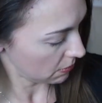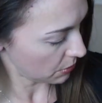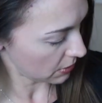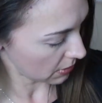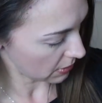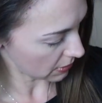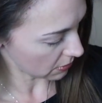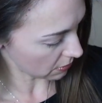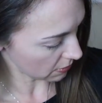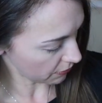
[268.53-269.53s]
what is
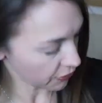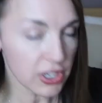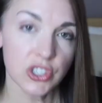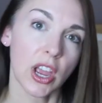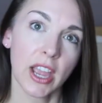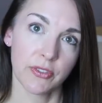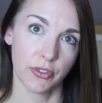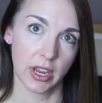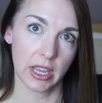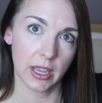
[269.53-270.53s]
it called? French
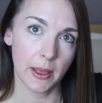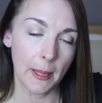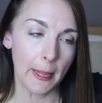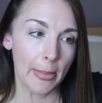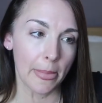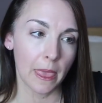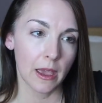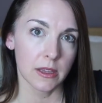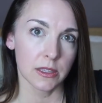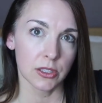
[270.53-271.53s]
Ivory.
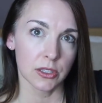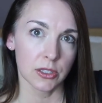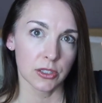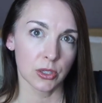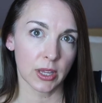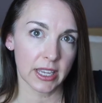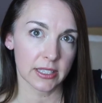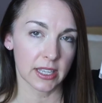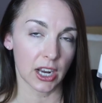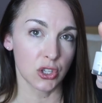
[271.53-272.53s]
So like I
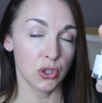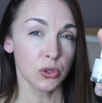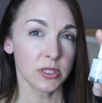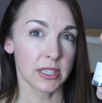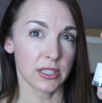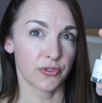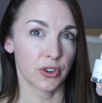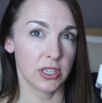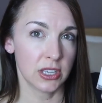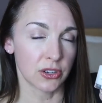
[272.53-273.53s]
said, I used this for
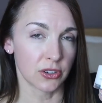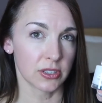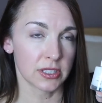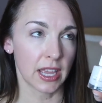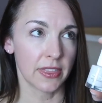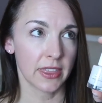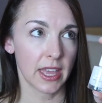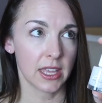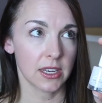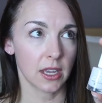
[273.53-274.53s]
years, and
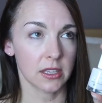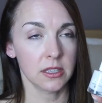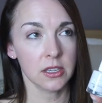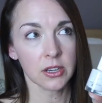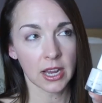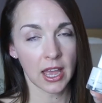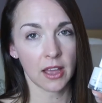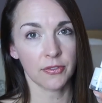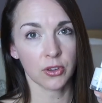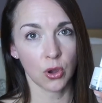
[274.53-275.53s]
then a 1.5
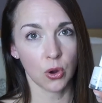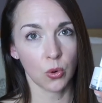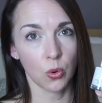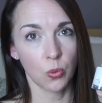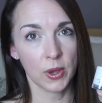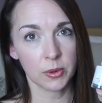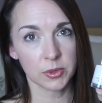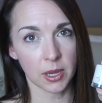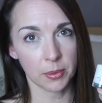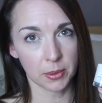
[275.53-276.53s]
years ago, when it
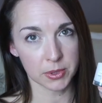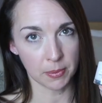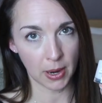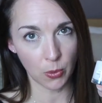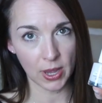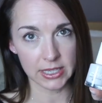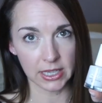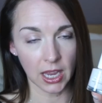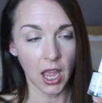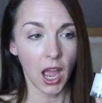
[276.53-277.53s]
was coming up to my
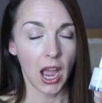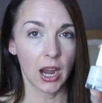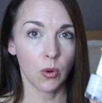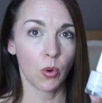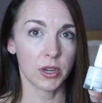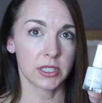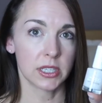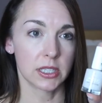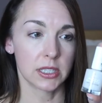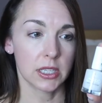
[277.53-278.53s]
wedding, I
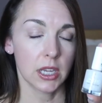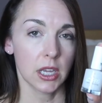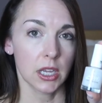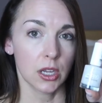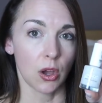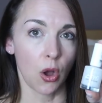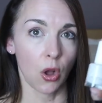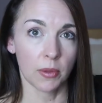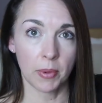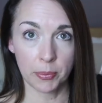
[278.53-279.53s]
wanted
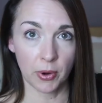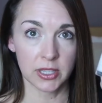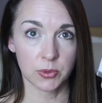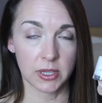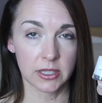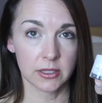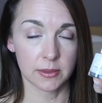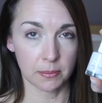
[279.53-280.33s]
all of my bridesmaids